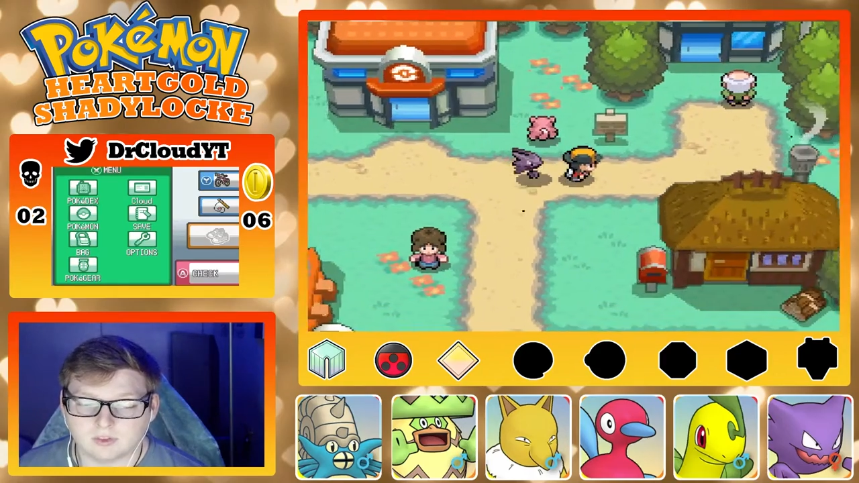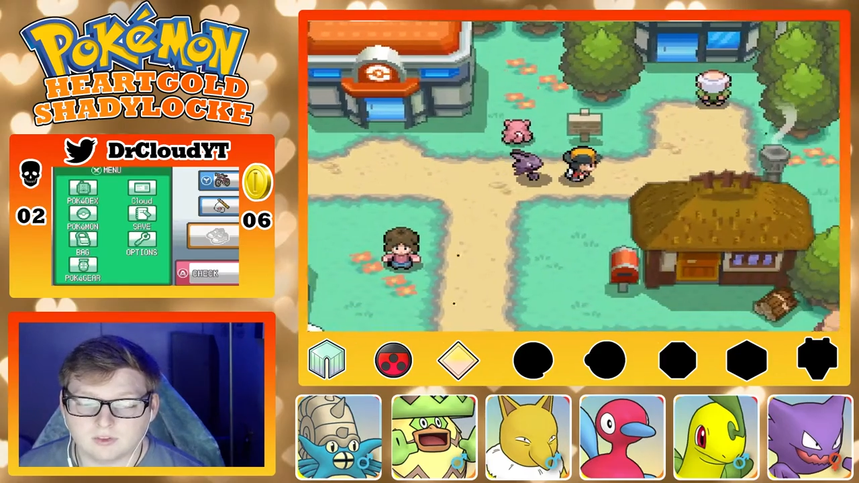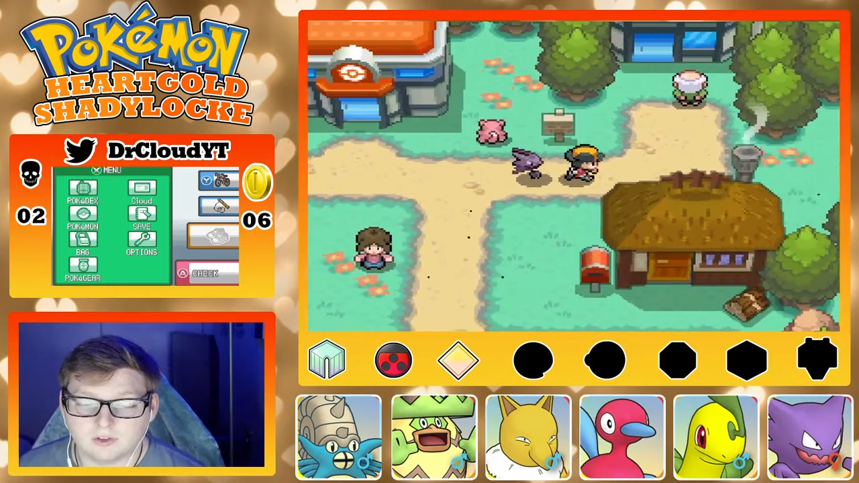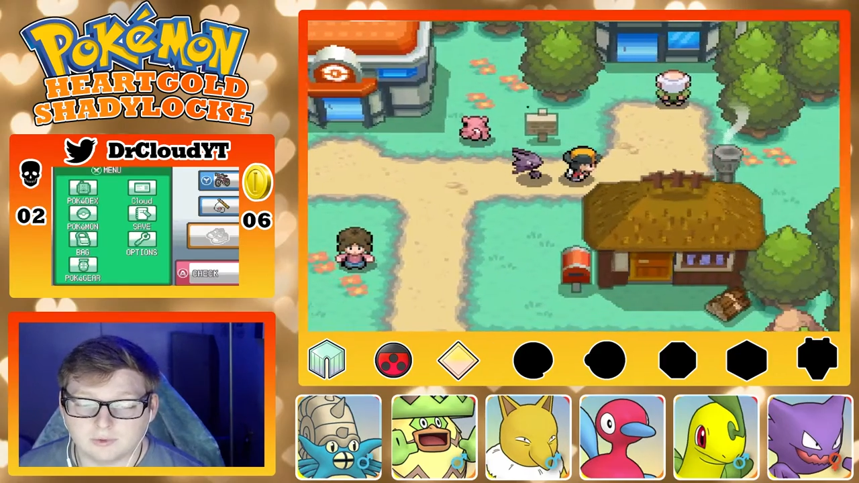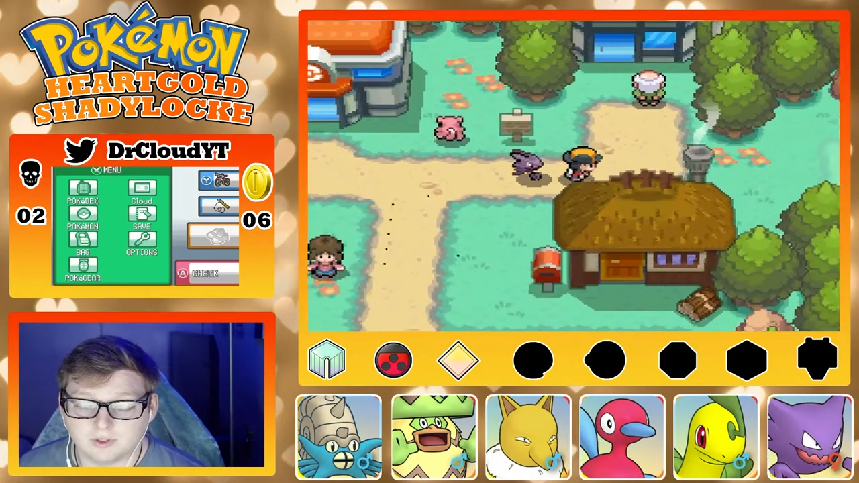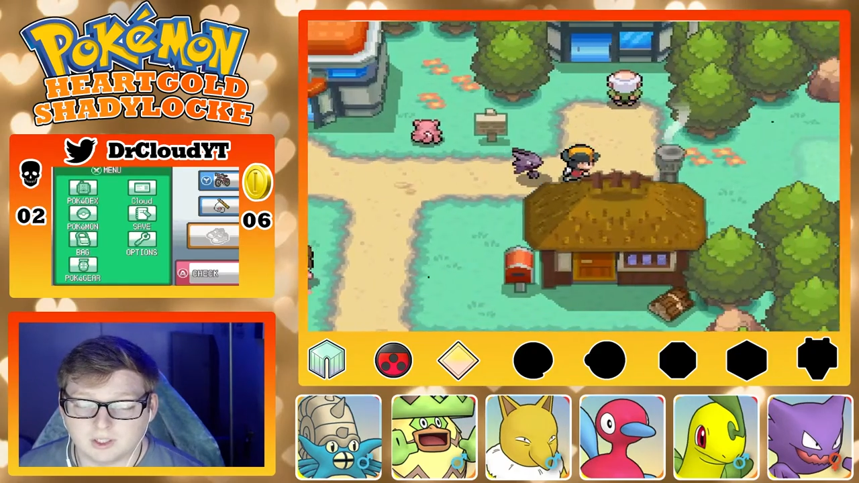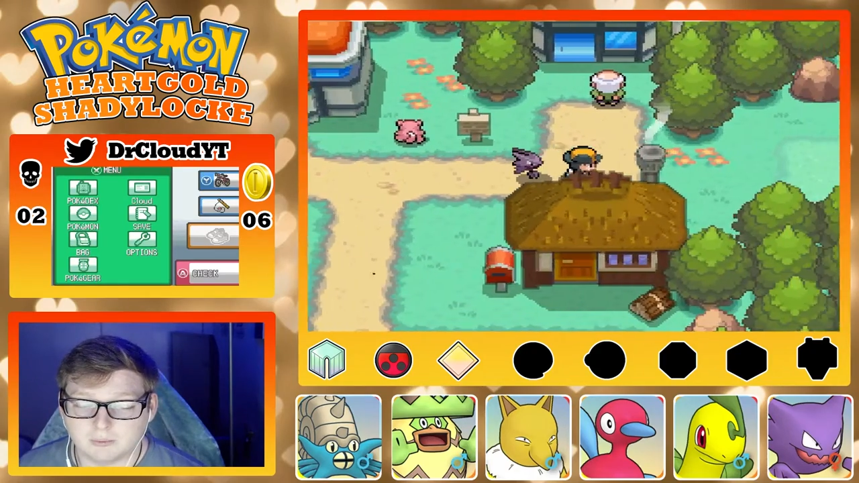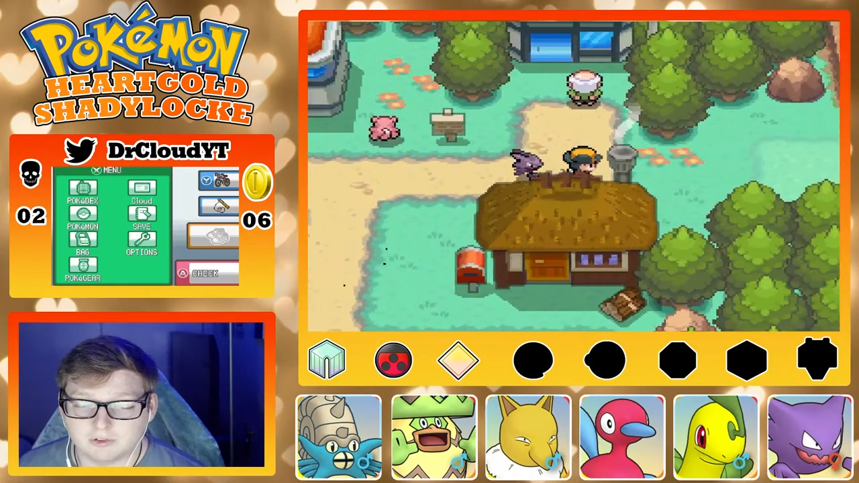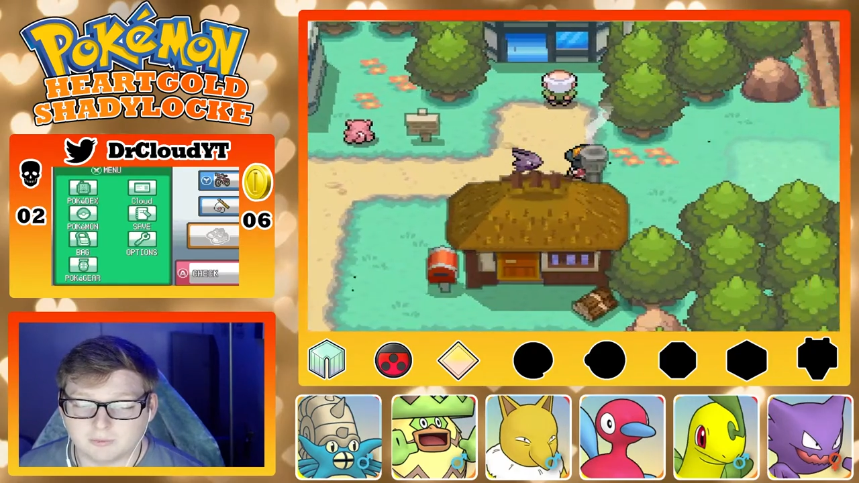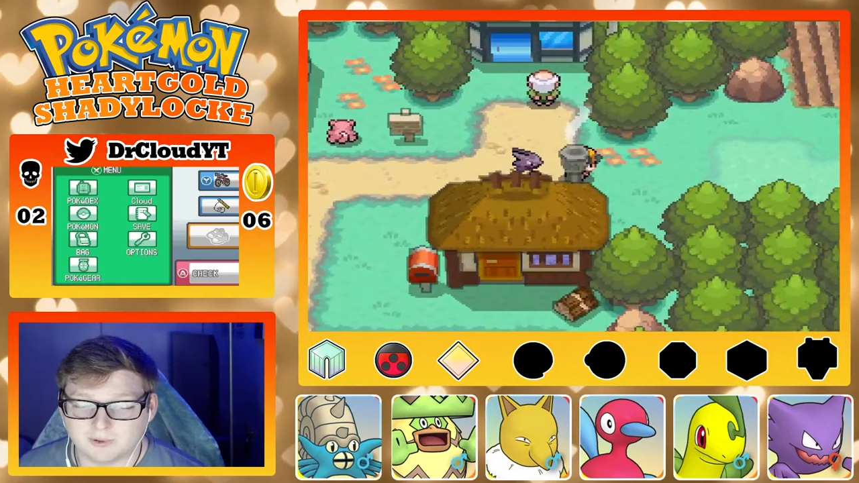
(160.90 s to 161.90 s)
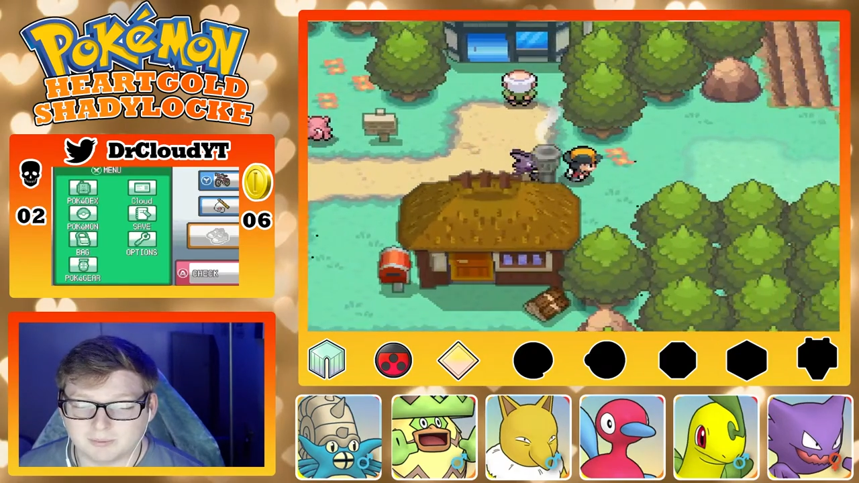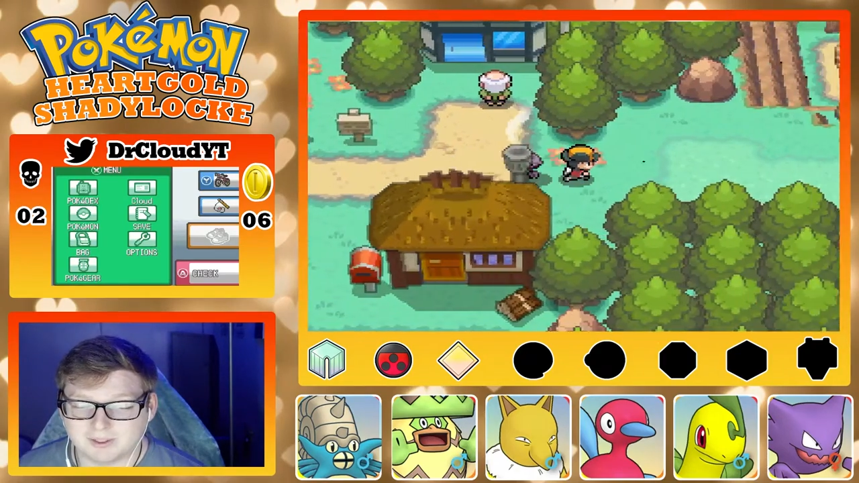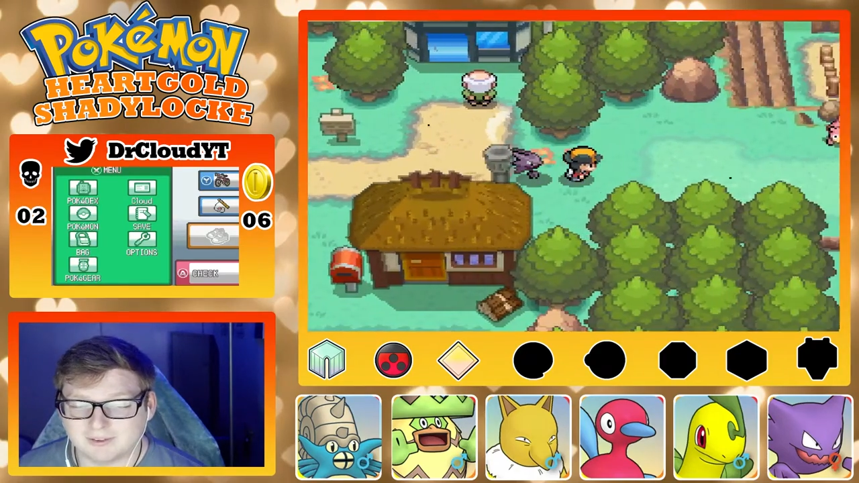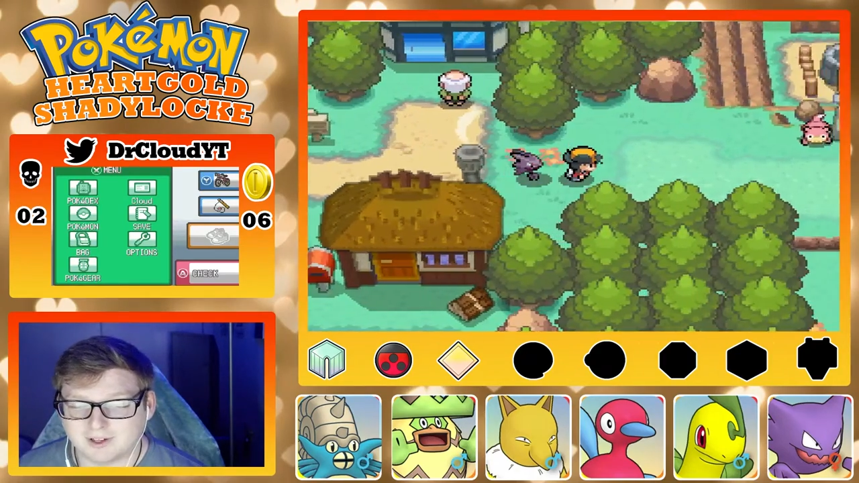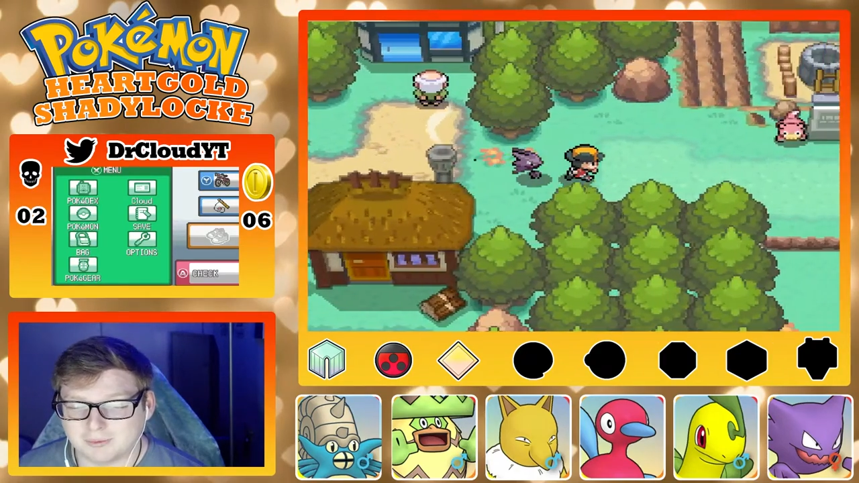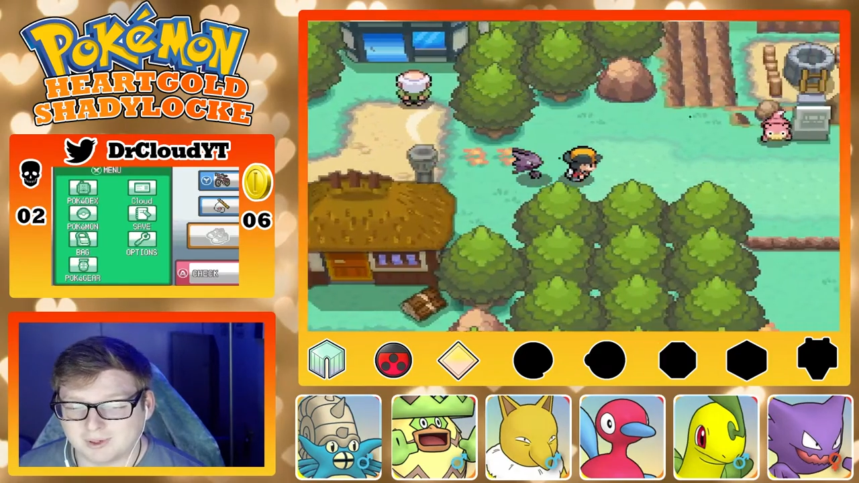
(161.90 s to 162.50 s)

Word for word: There's really not much more in my thought